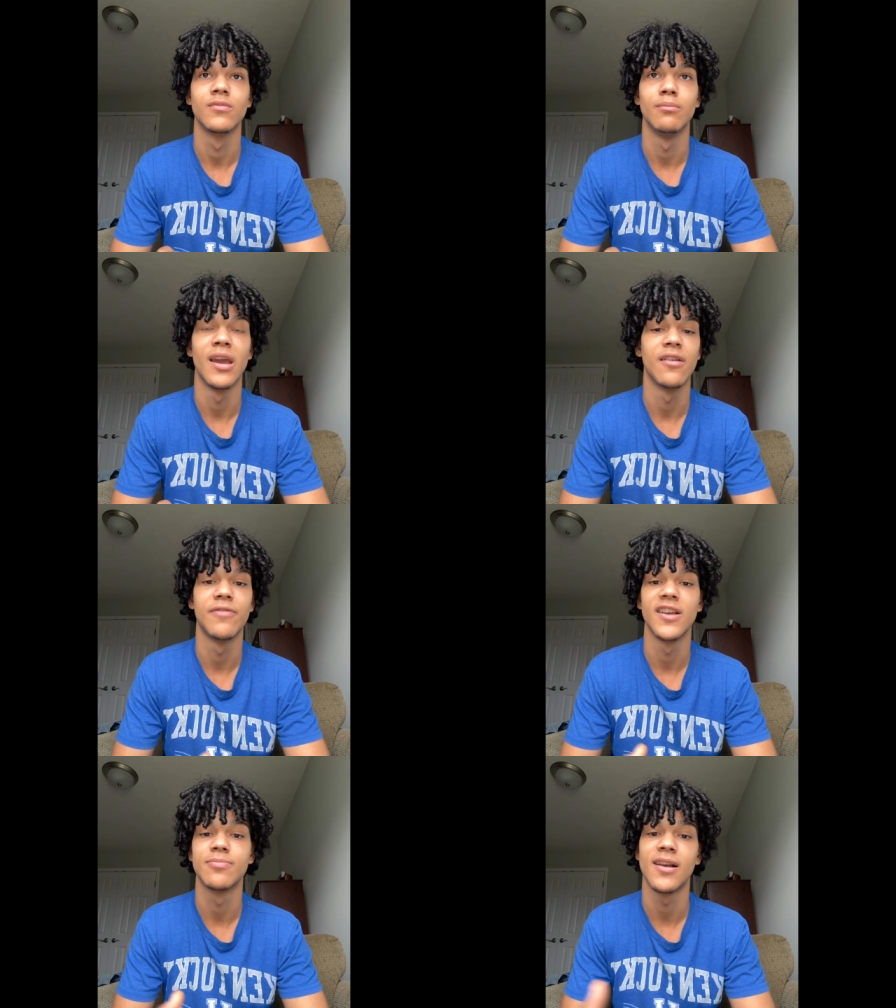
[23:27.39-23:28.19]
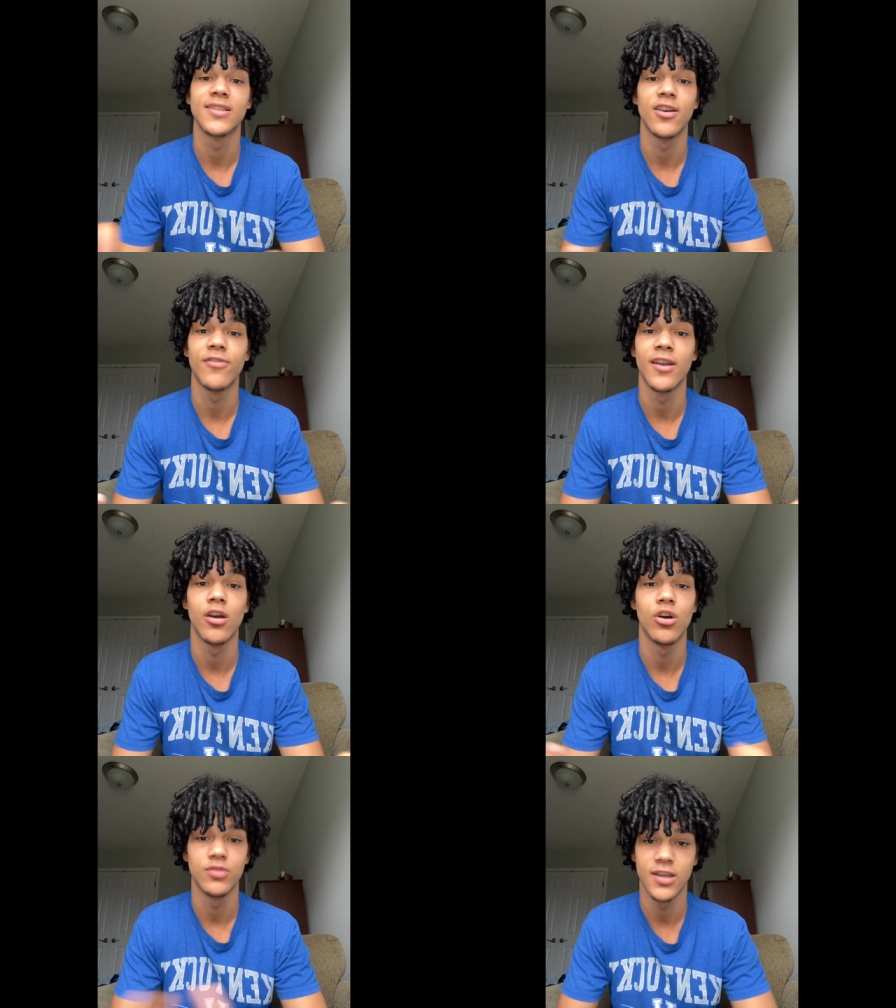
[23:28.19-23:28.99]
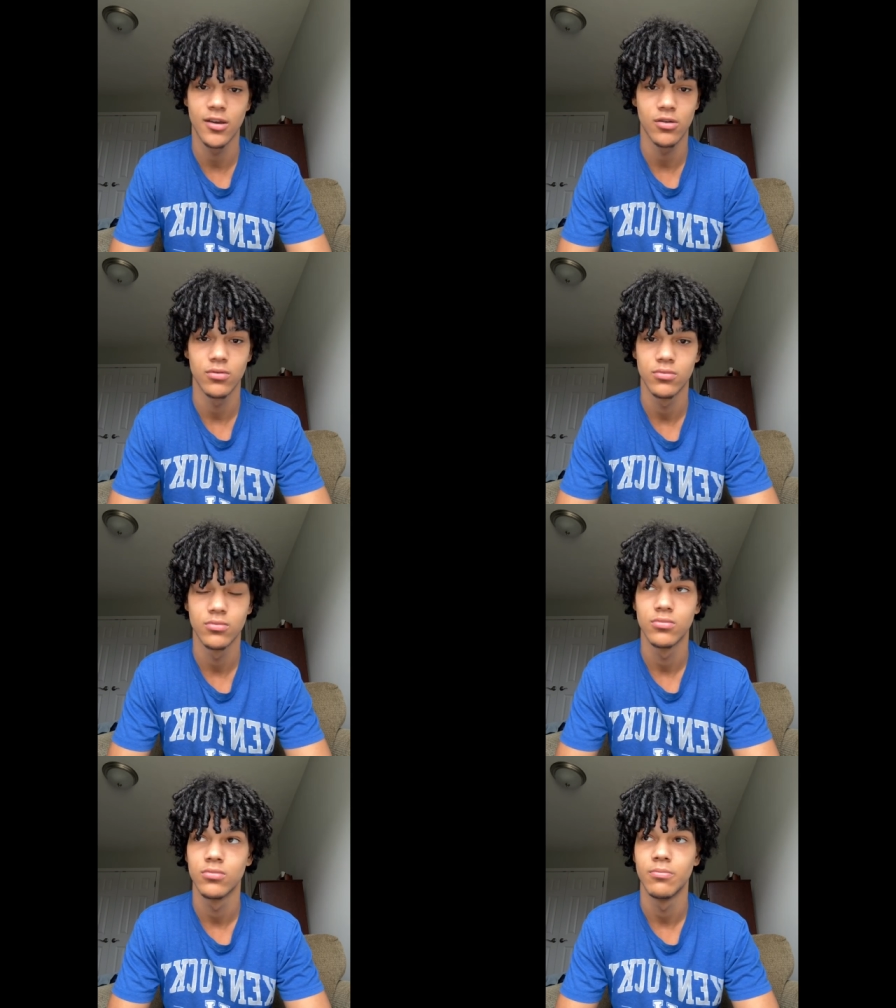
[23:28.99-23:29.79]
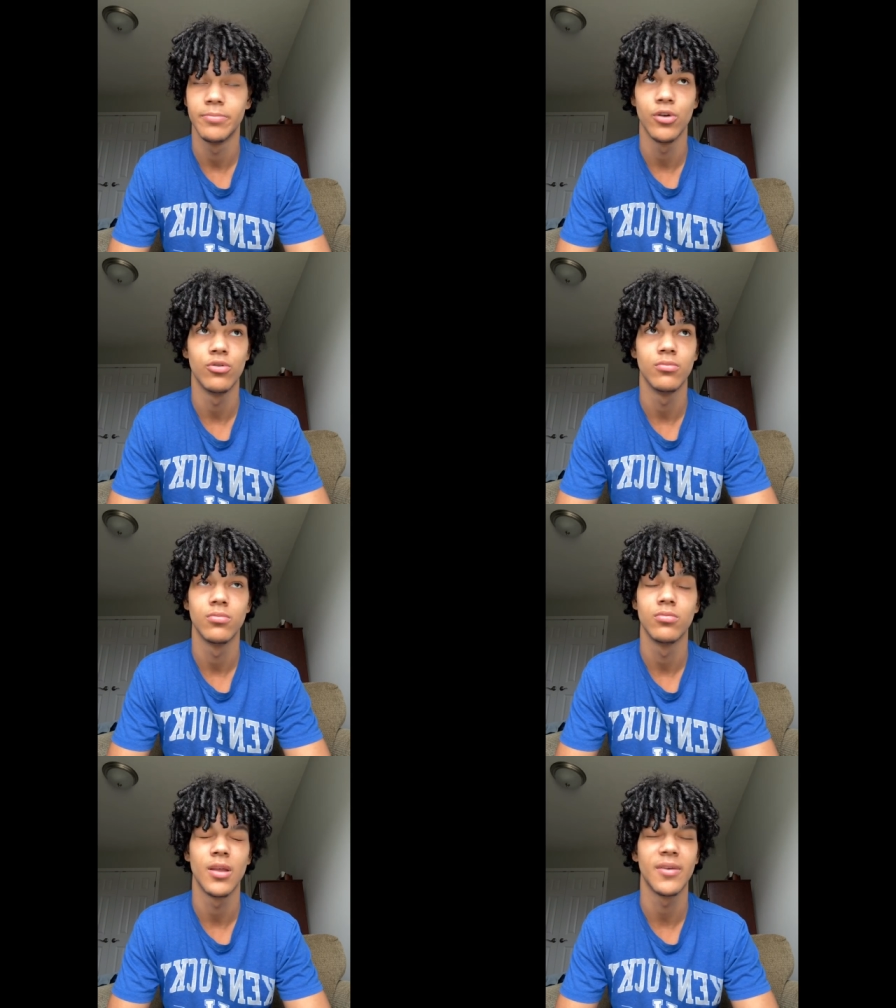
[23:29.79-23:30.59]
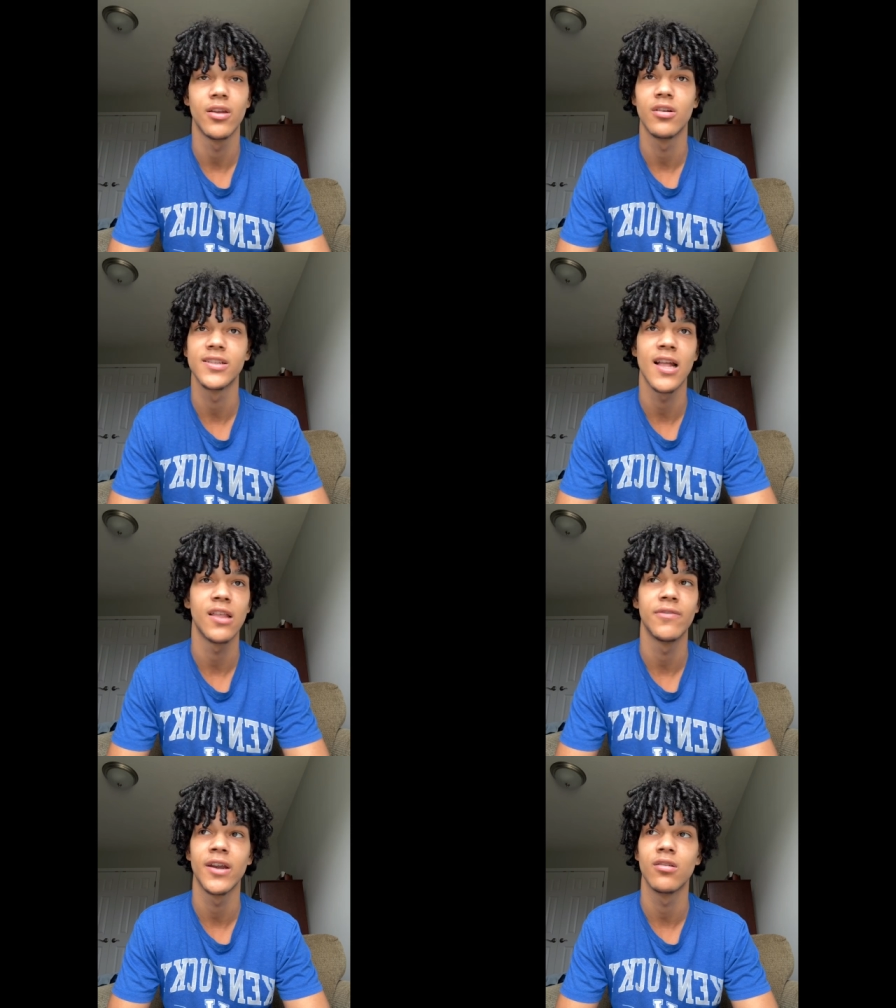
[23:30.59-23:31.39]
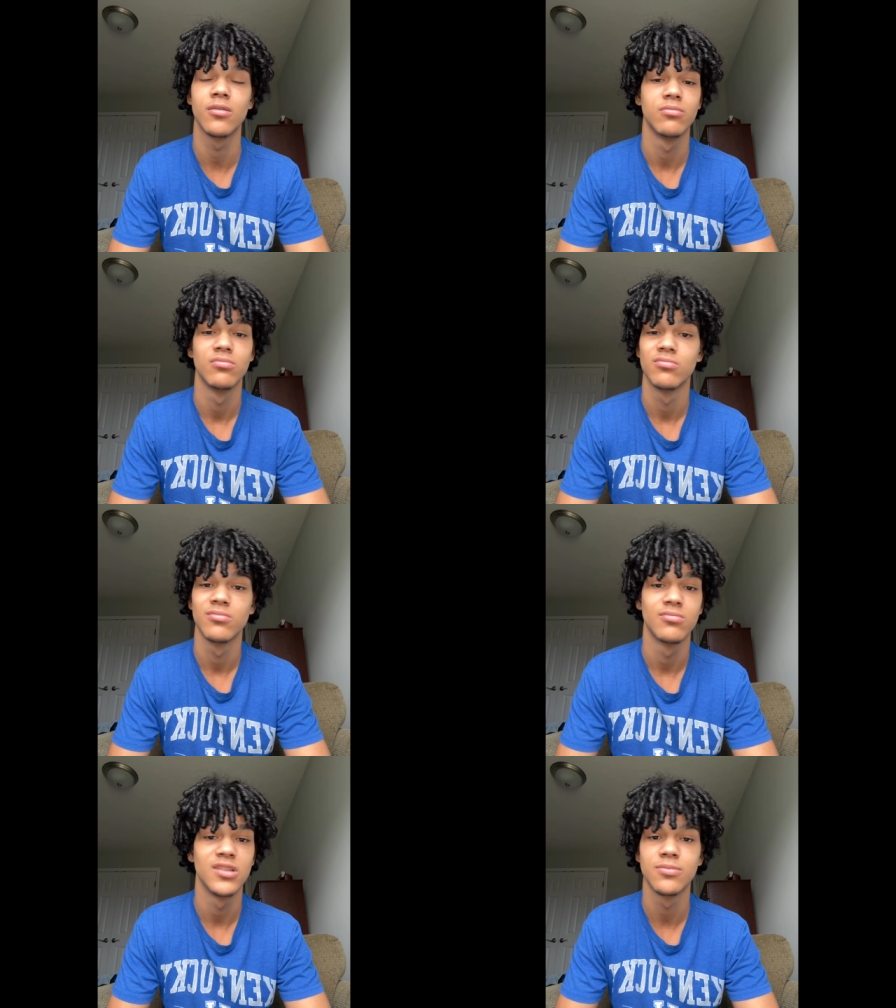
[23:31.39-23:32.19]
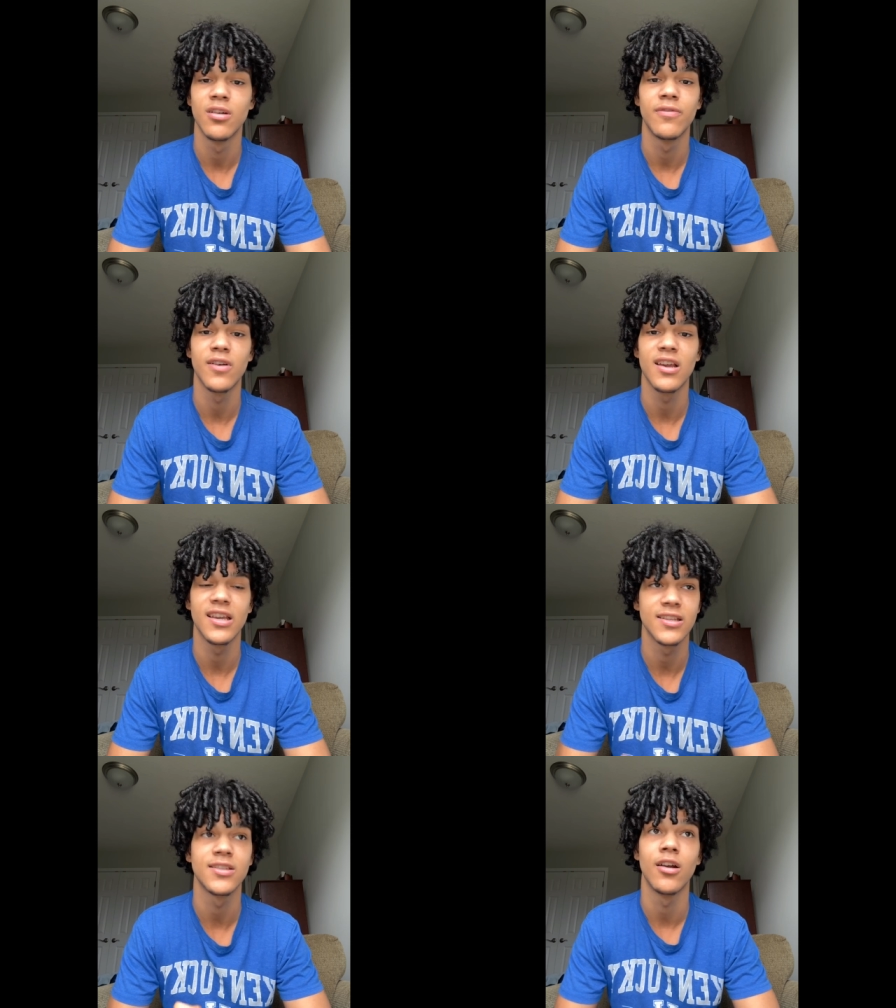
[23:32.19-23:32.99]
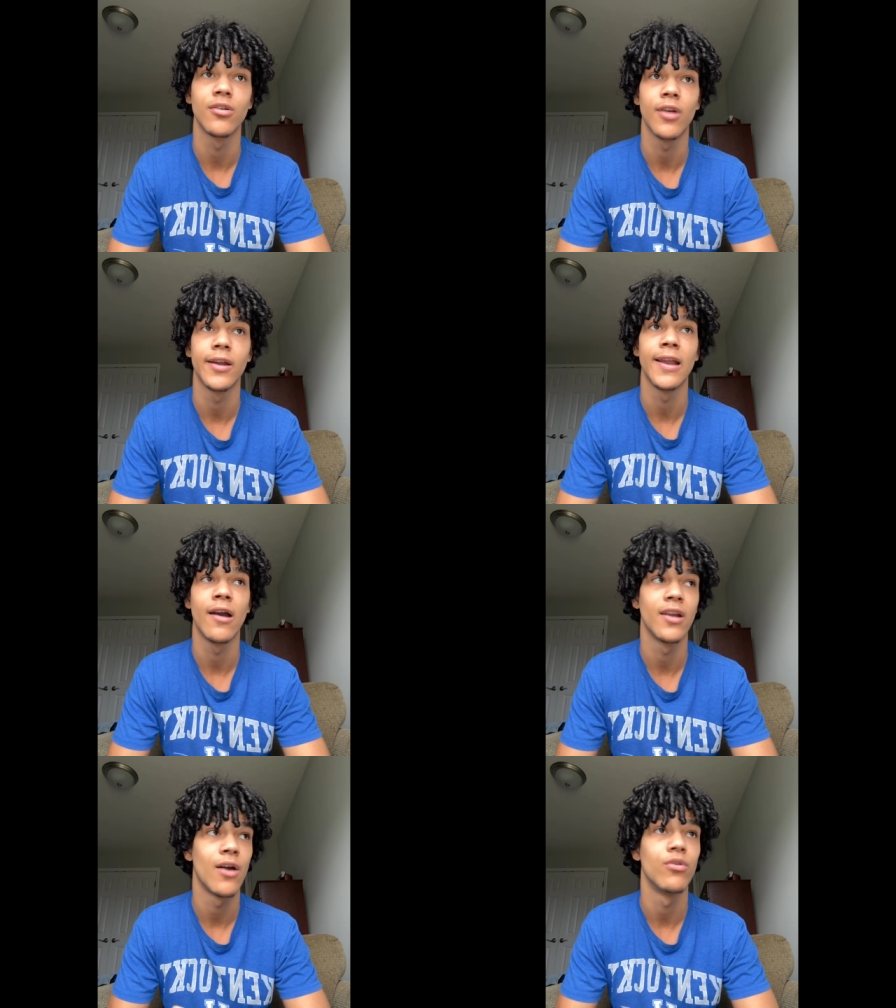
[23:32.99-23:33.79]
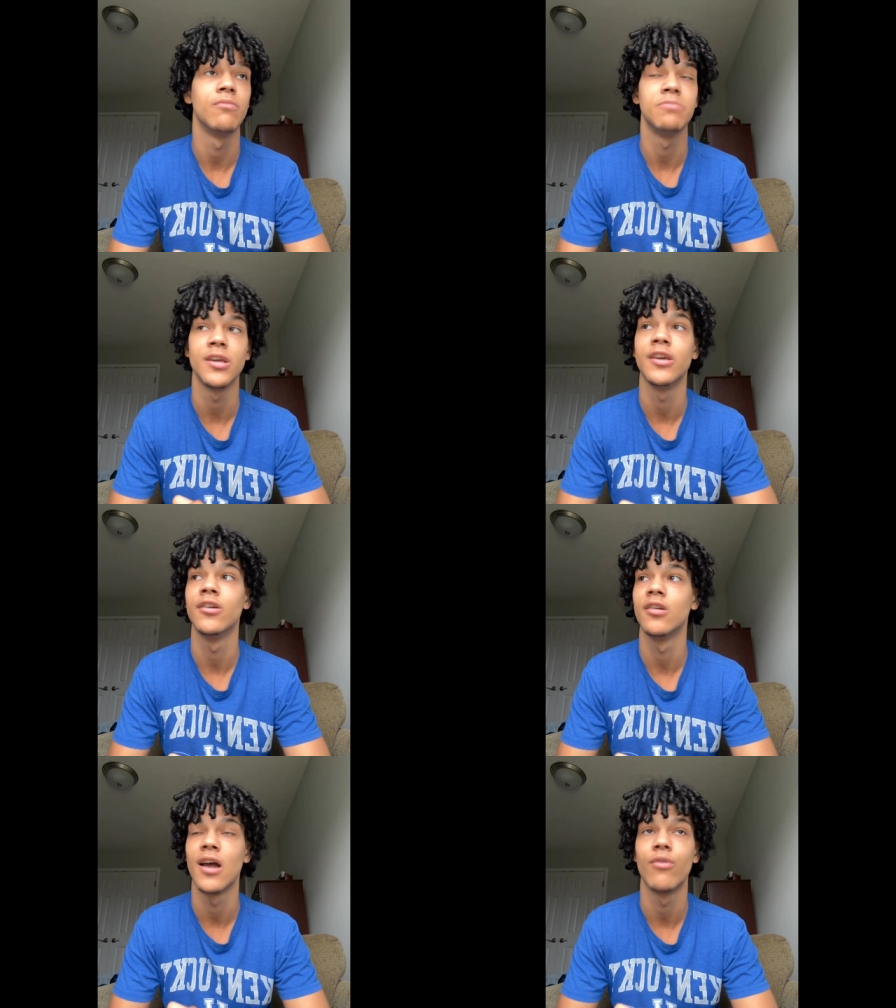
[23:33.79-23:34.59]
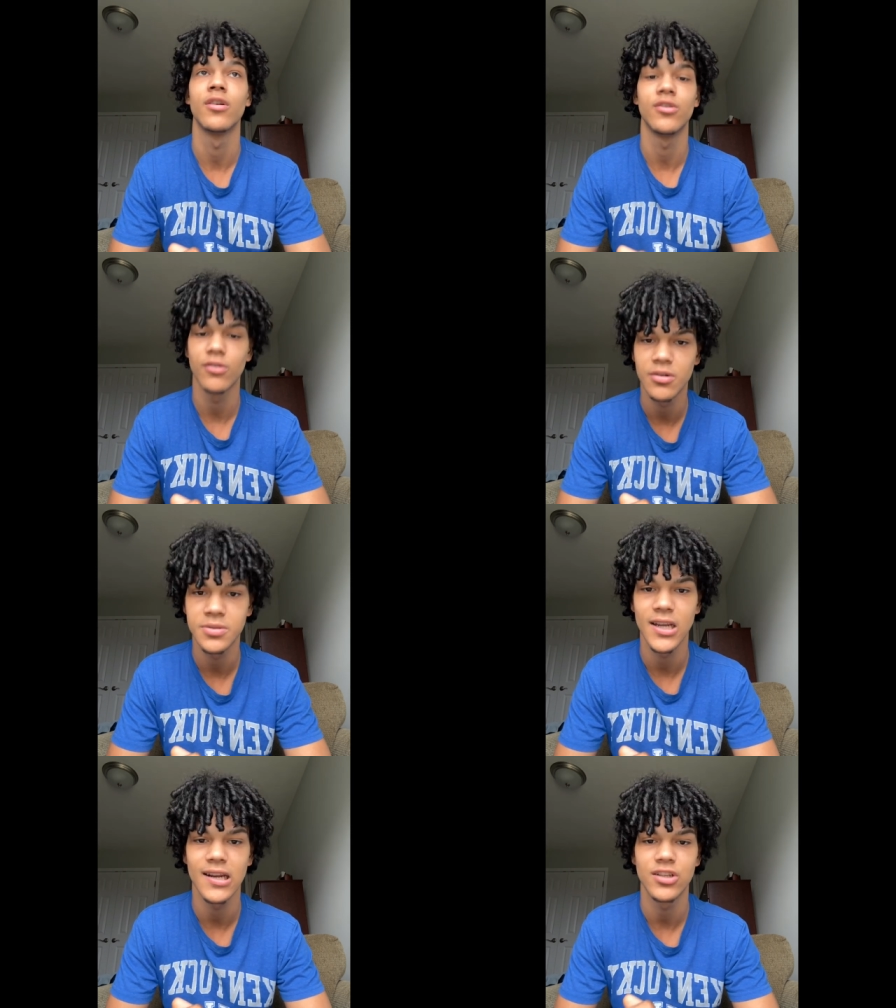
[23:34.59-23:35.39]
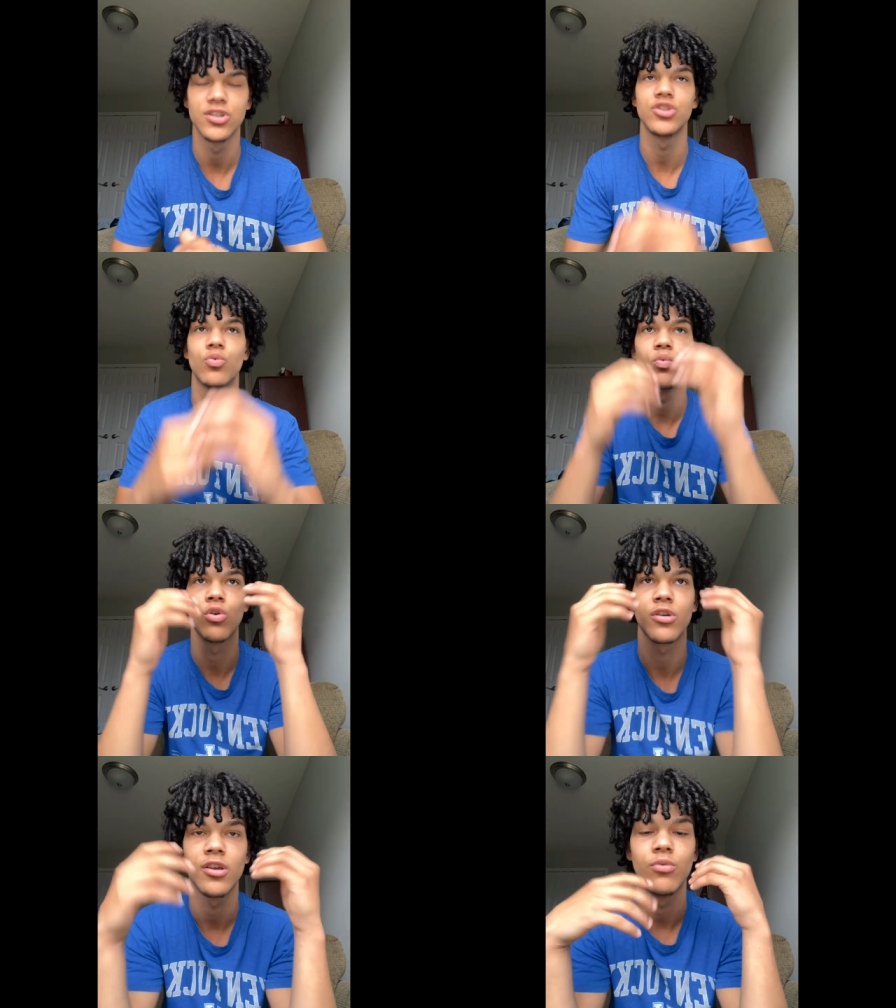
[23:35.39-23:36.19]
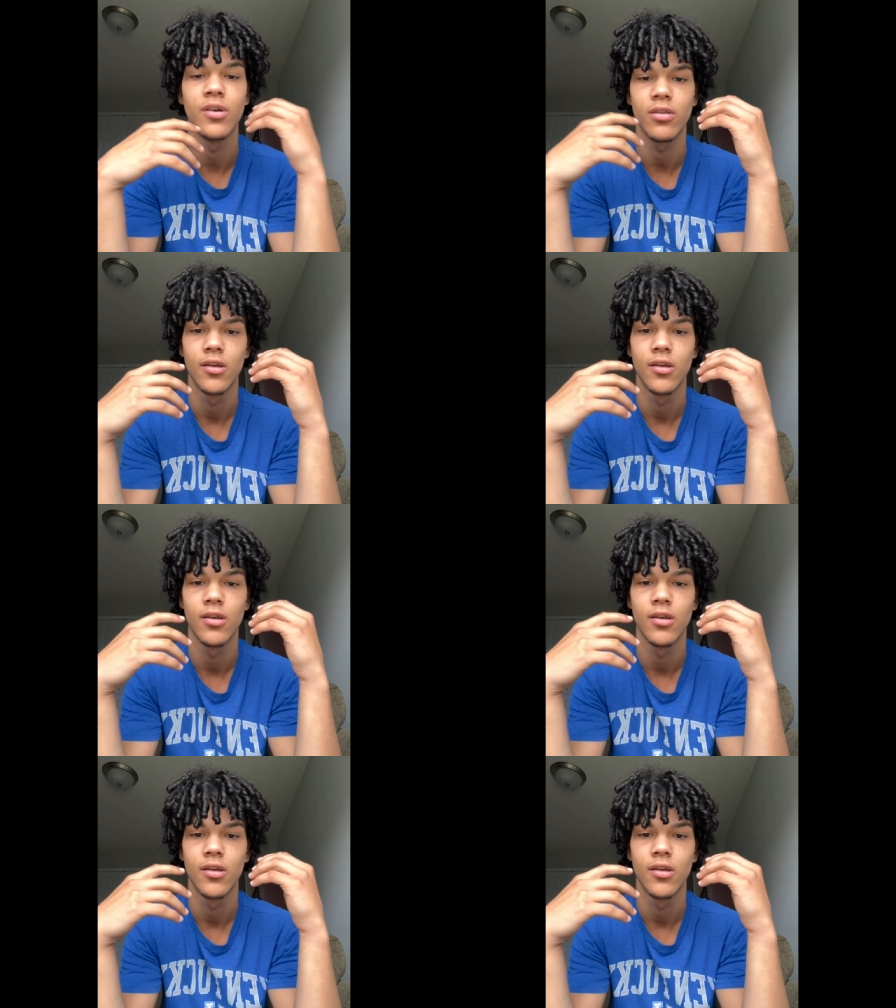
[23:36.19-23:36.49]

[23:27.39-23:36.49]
manifest myself in a hotel. Boom, let me get on this elevator. This motherfucker gets stuck right now, and I want to be here, and you know what I'm saying? It's just working with,